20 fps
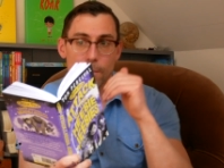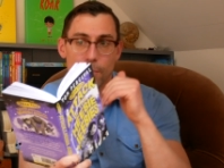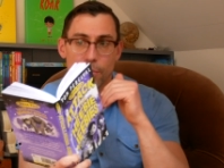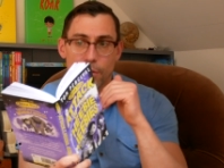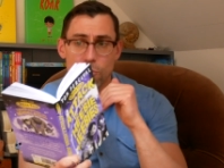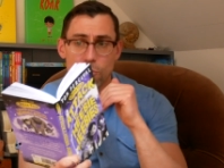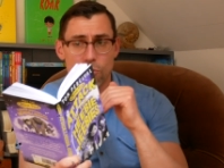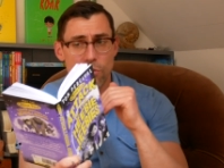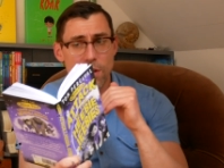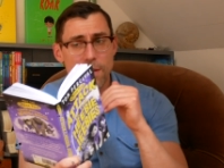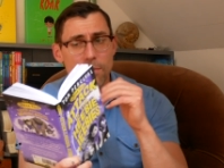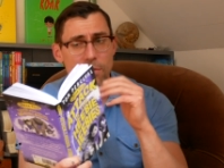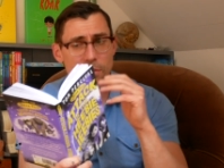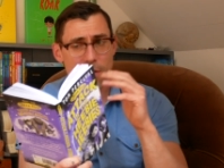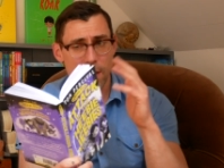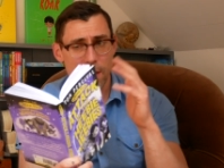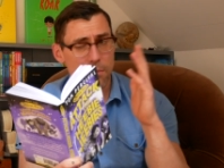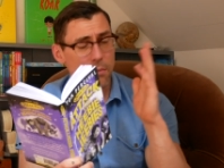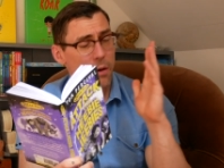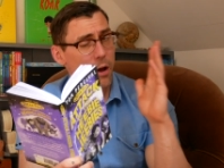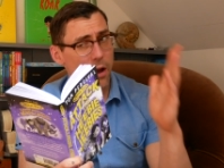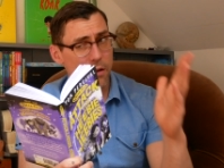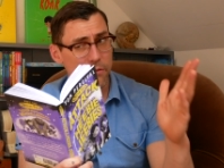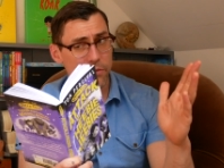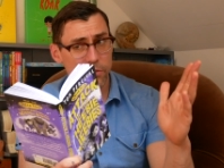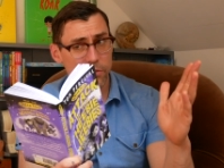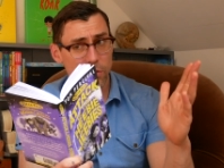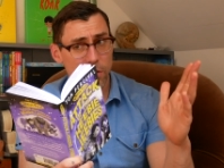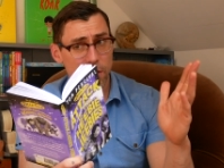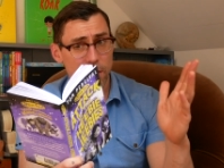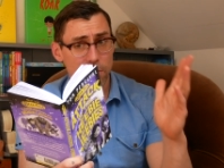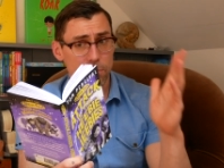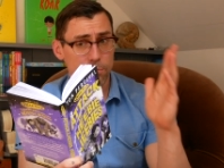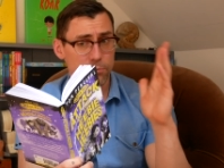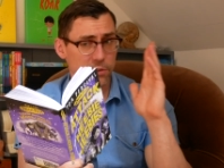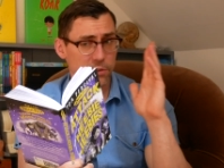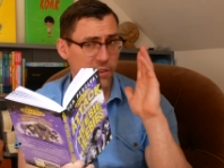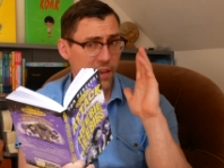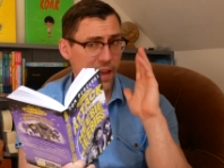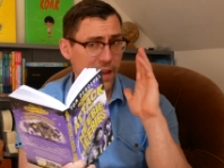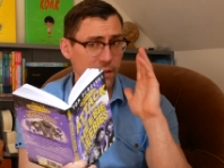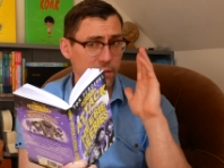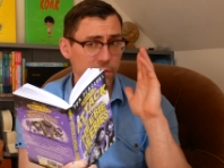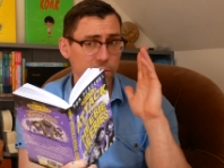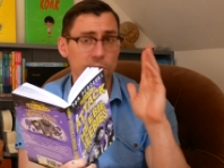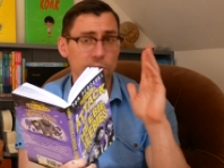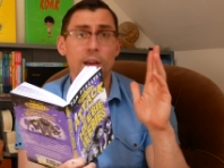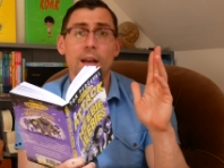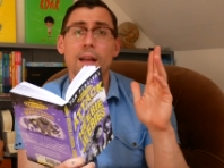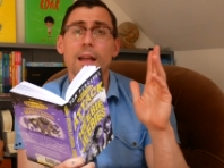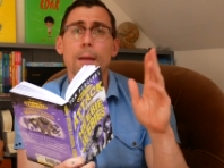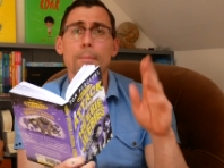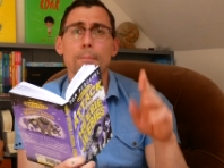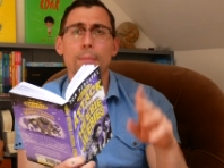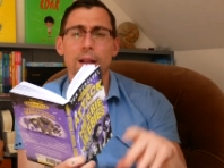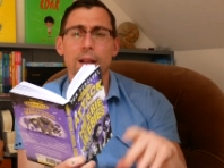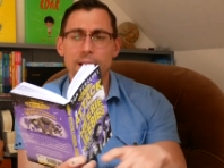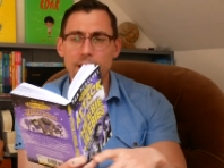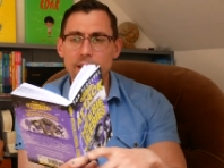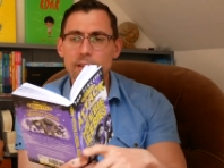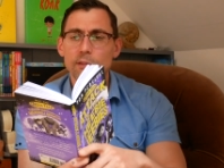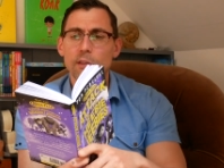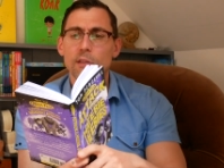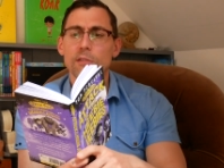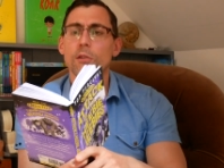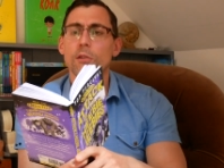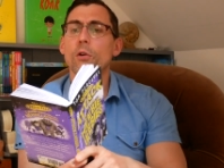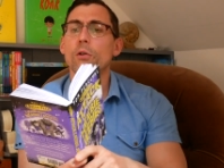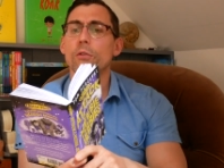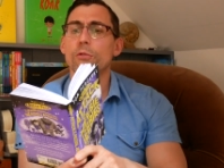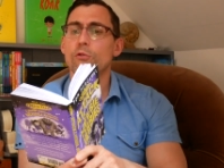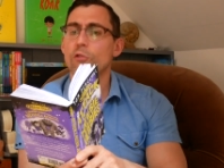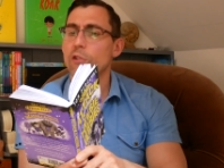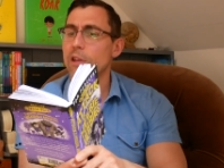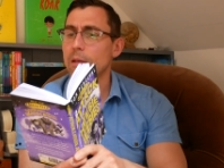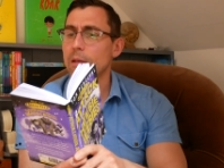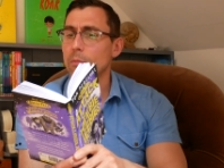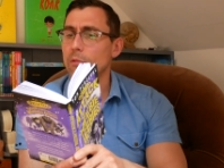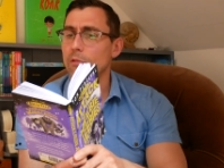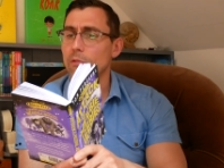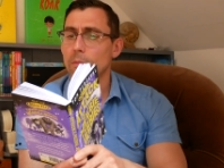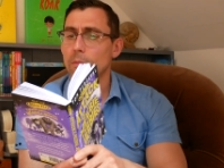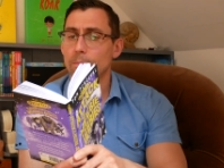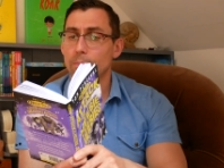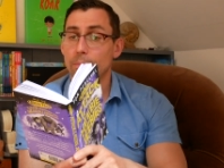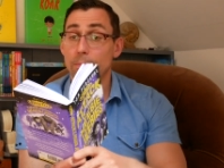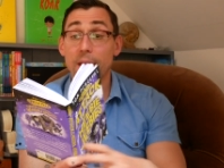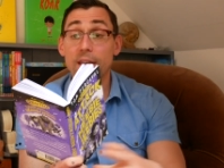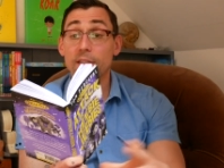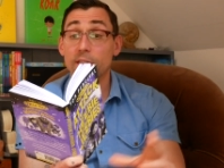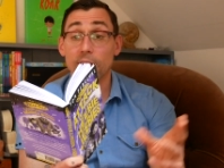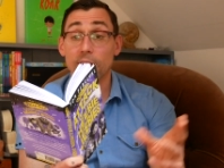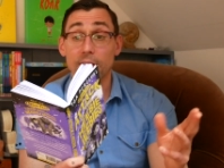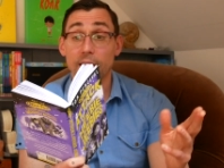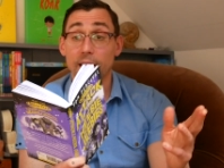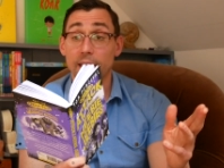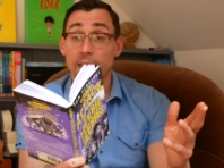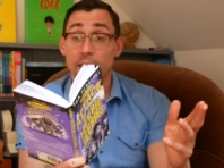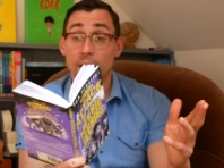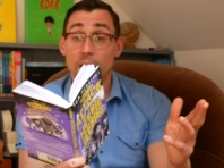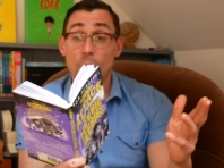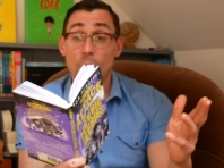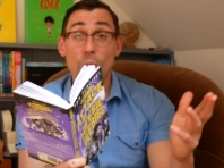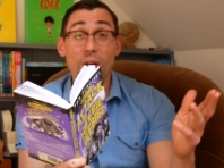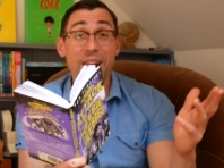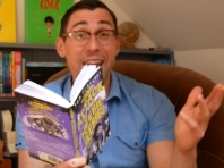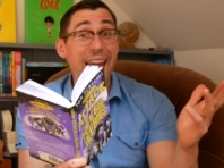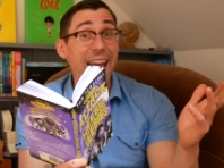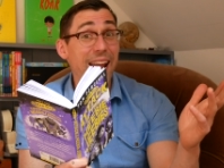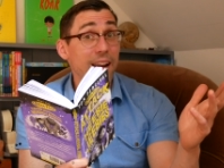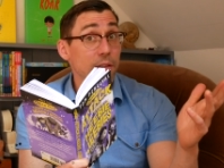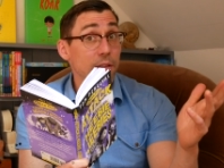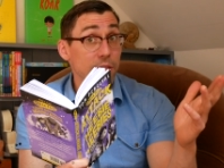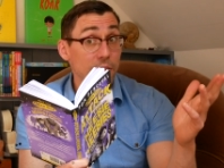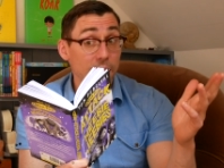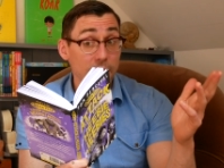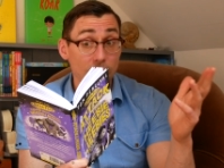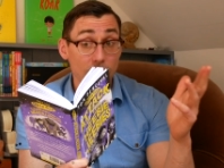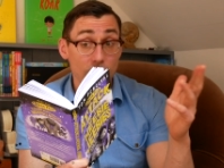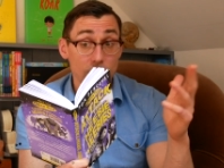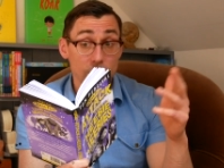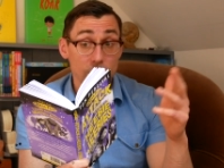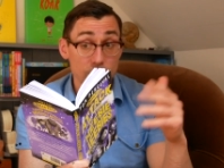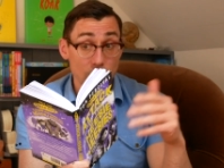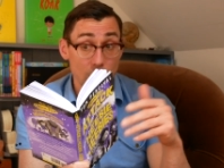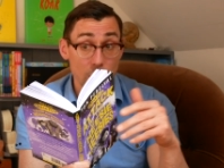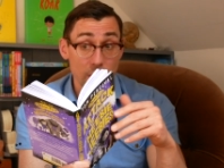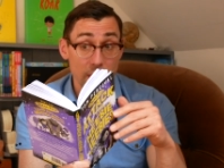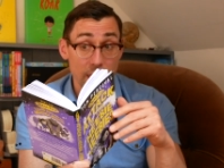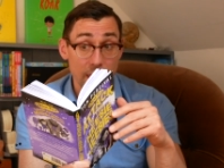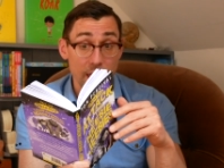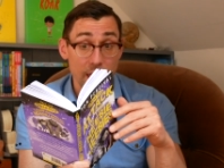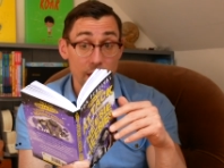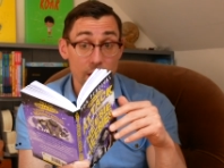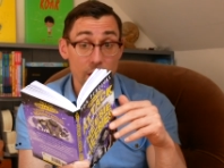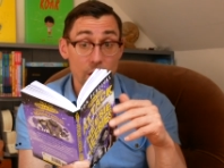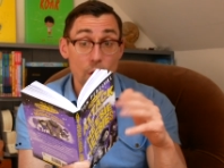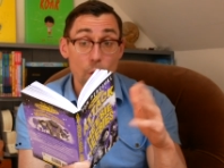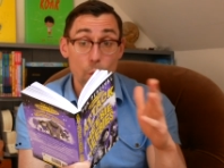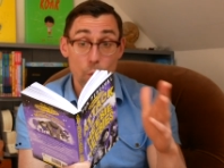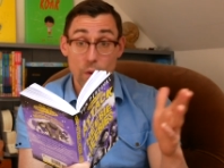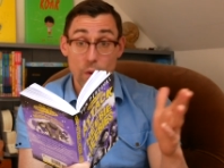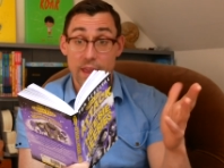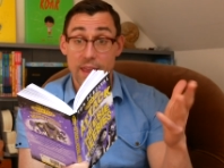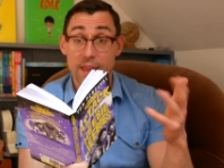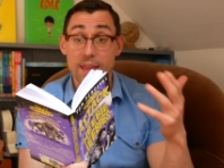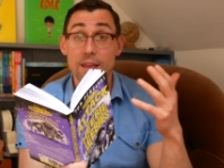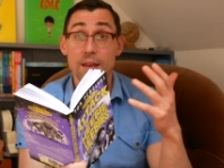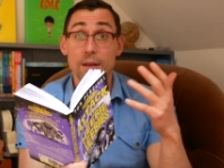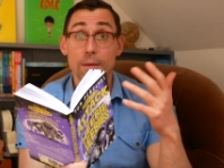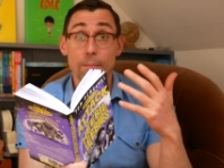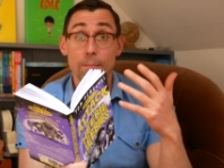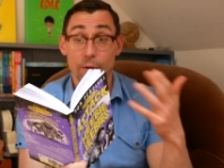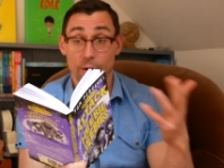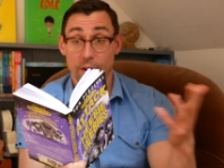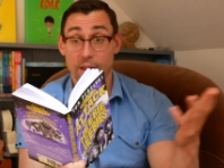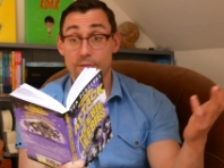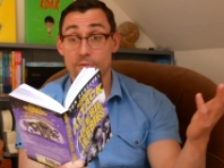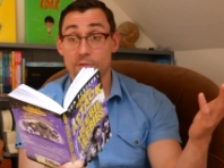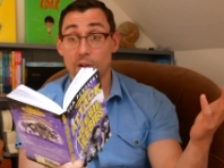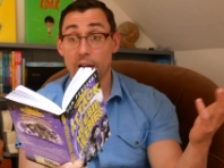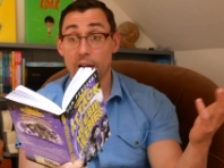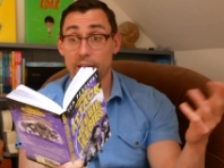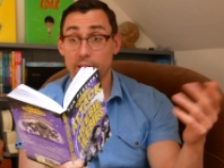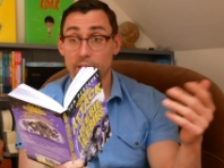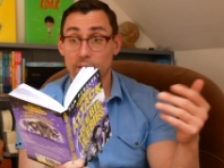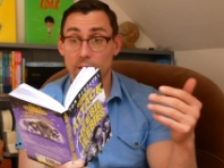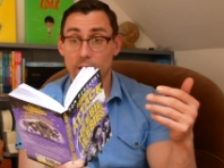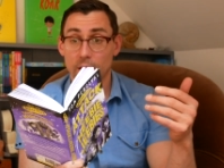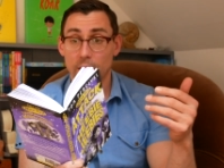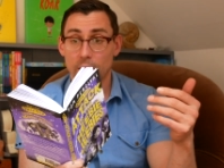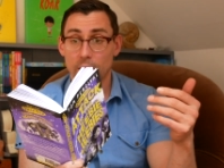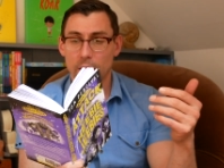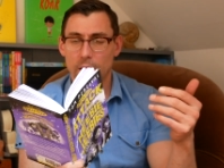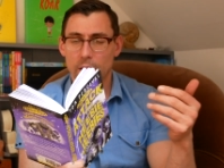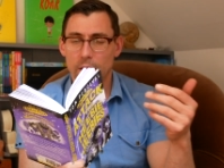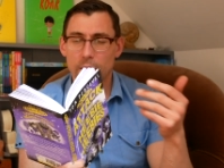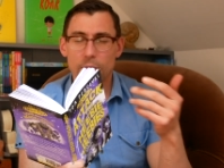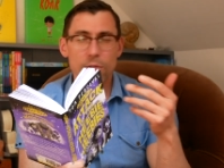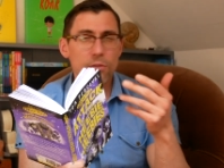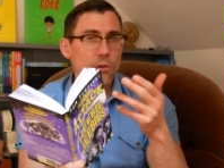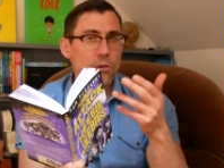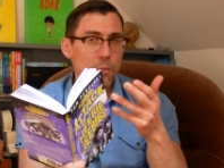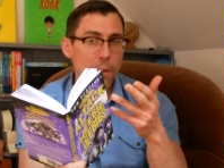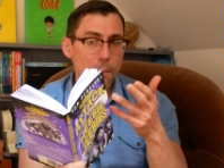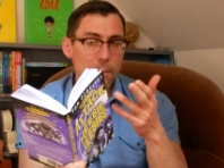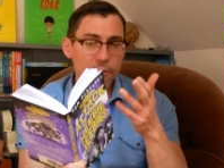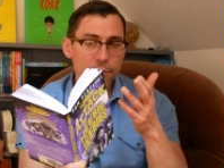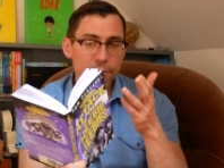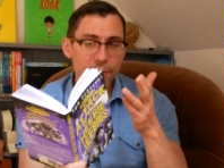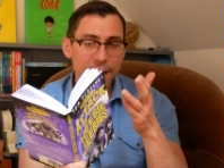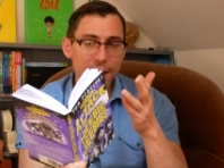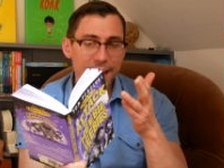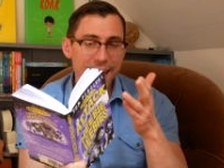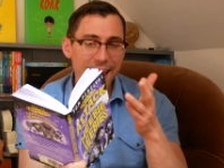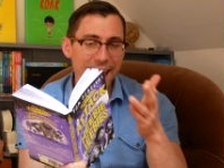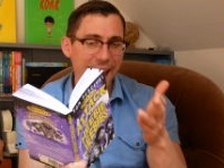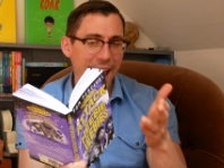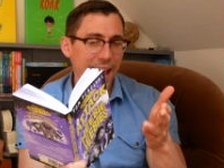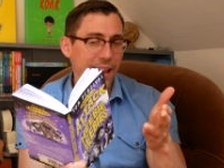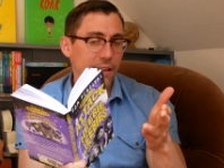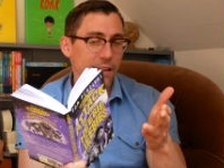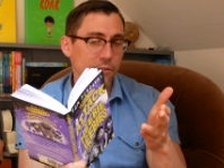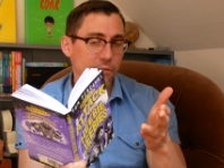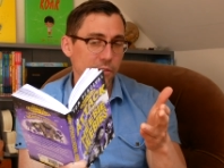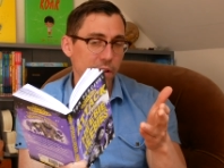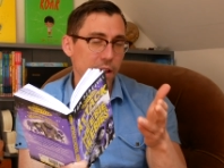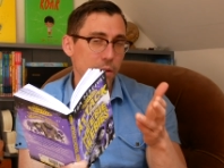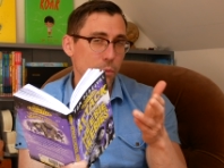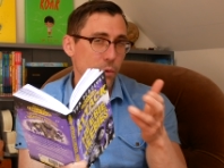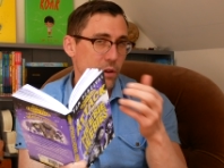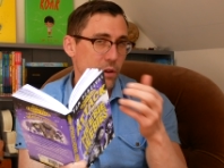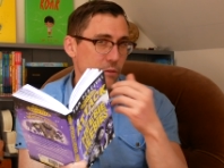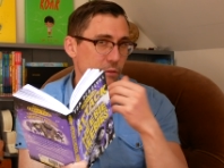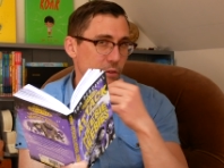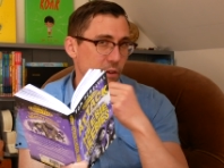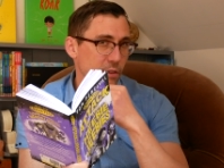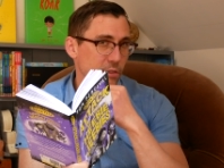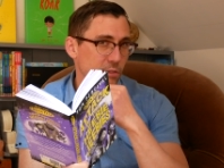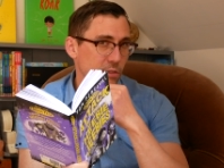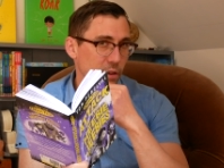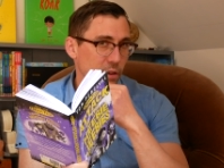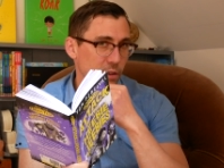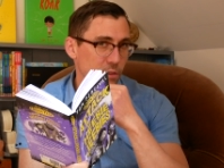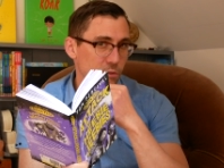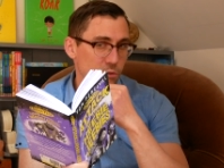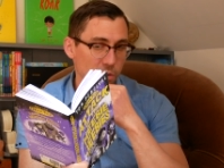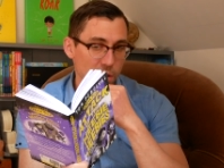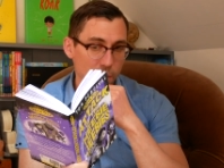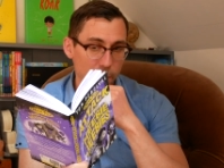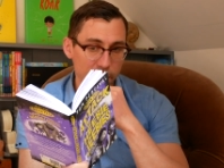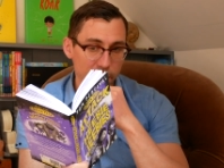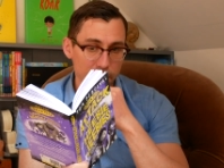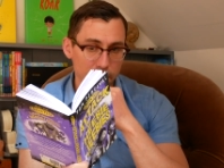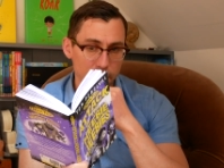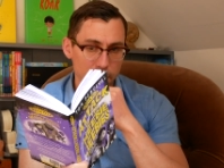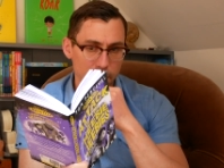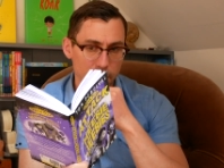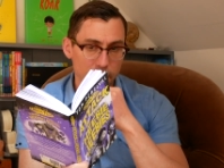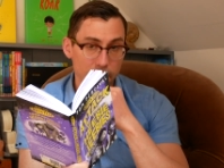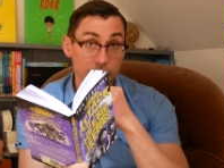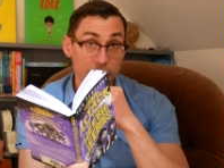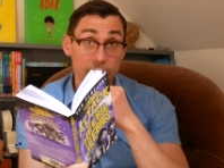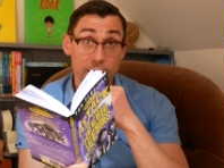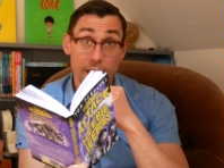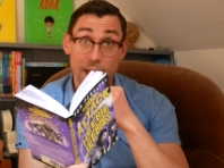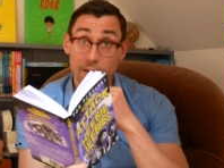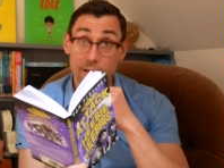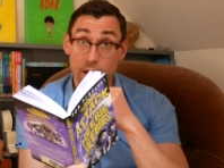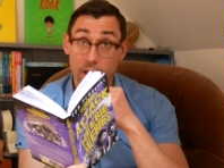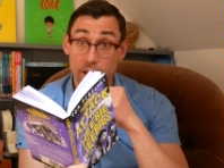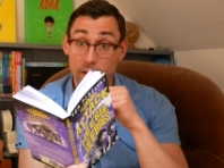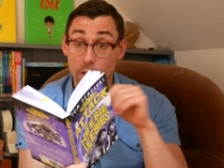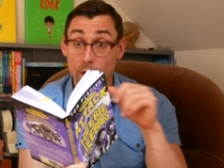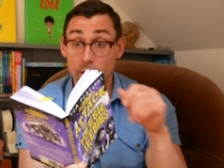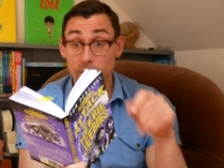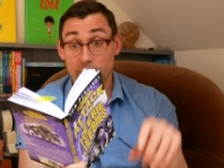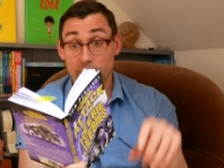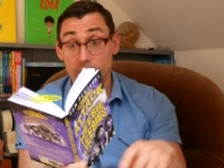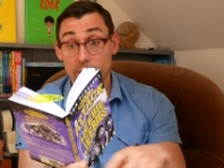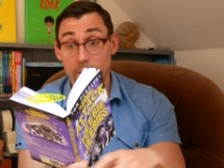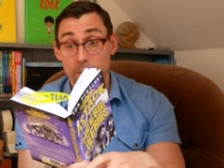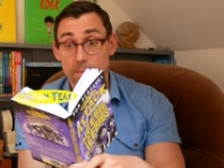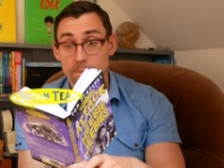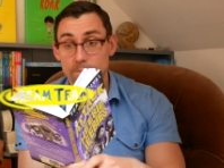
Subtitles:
The dream team oversees, protects, and polices your dreams. Basically, when anything goes wrong here, we put it right. Do you remember feeling angry when you first started dreaming? Erica nodded.